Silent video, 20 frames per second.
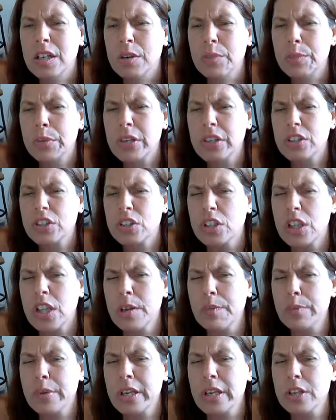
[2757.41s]
British
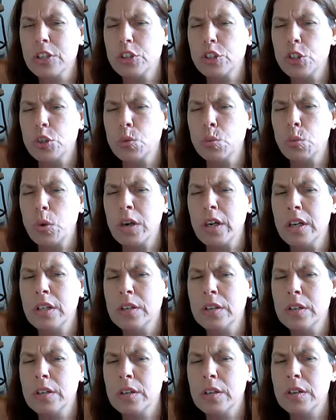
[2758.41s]
Columbia,
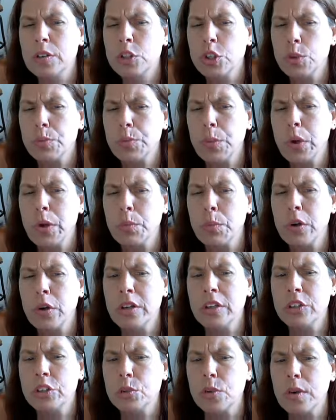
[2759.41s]
2.1,
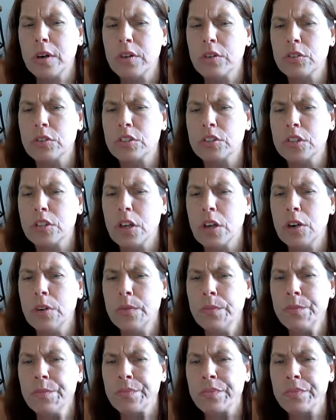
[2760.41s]
2.1, 2 hours ago.